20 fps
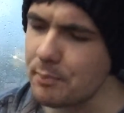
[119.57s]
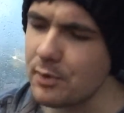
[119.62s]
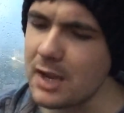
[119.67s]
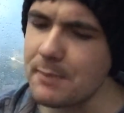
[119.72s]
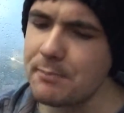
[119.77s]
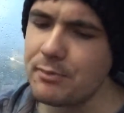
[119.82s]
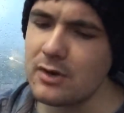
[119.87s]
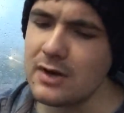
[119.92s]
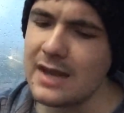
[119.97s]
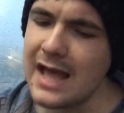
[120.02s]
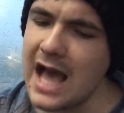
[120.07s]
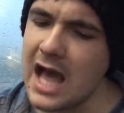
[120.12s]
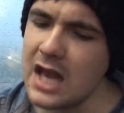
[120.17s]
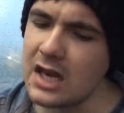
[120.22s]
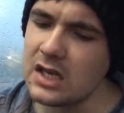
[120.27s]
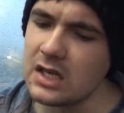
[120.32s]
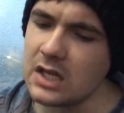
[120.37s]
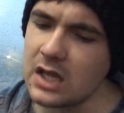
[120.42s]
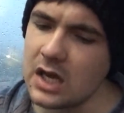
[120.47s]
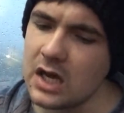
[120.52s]
people out
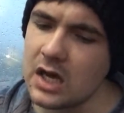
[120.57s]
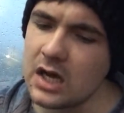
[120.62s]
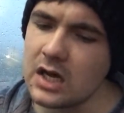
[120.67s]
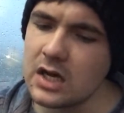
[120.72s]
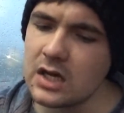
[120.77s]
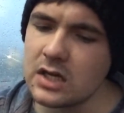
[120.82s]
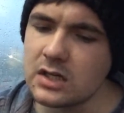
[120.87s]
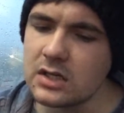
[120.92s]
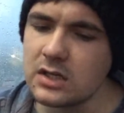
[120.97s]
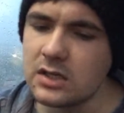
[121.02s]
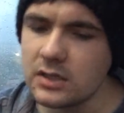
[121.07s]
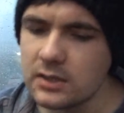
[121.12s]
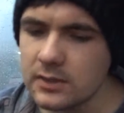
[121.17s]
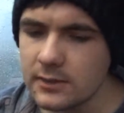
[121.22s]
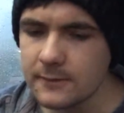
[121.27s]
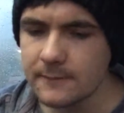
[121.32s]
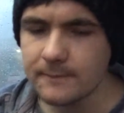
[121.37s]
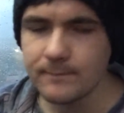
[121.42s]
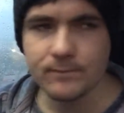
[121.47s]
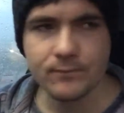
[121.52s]
of
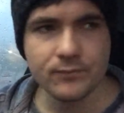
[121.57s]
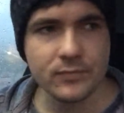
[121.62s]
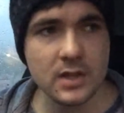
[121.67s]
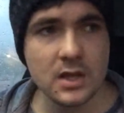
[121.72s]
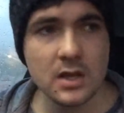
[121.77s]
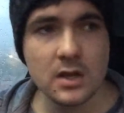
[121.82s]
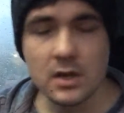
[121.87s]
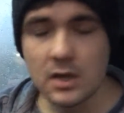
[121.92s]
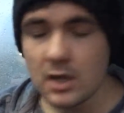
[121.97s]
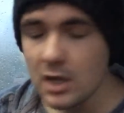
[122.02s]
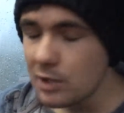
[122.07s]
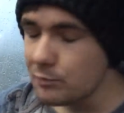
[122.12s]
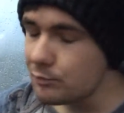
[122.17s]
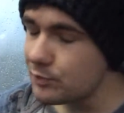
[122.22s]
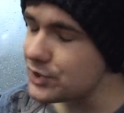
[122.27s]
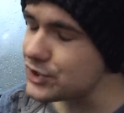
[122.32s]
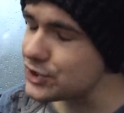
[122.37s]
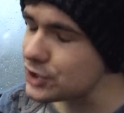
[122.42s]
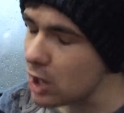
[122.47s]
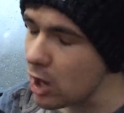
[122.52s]
love
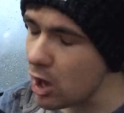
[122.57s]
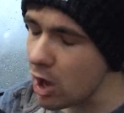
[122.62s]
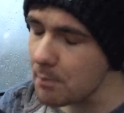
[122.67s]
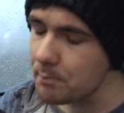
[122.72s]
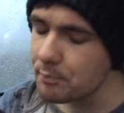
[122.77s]
We saw